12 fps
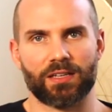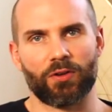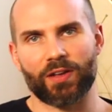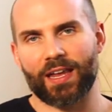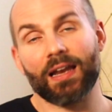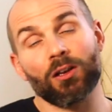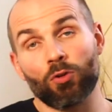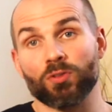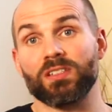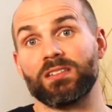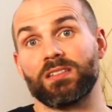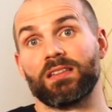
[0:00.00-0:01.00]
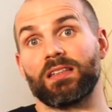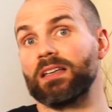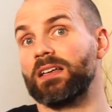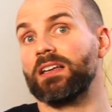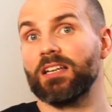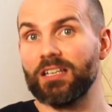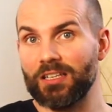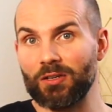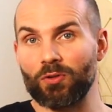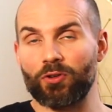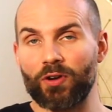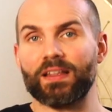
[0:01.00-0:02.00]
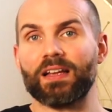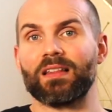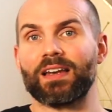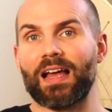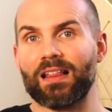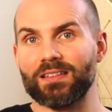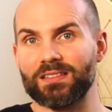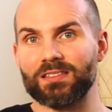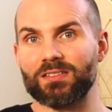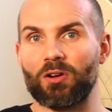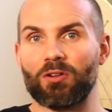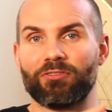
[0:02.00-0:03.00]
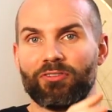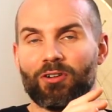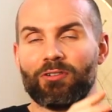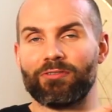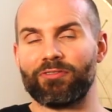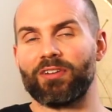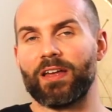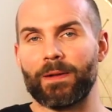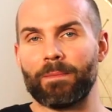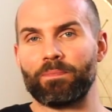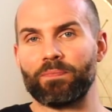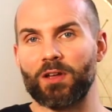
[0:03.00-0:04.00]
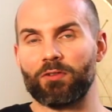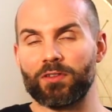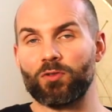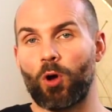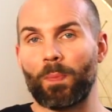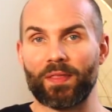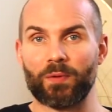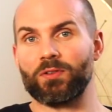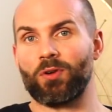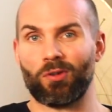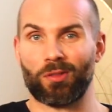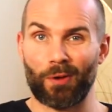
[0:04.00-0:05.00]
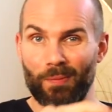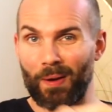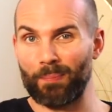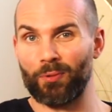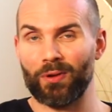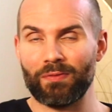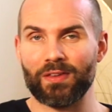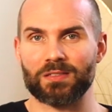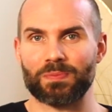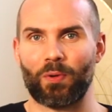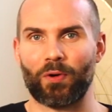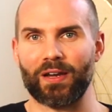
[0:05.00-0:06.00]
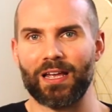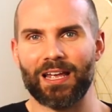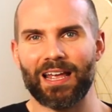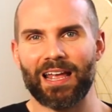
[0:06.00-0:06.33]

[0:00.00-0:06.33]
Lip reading: Now it kind of goes into the critical analysis of the topic that we talked about in my previous point.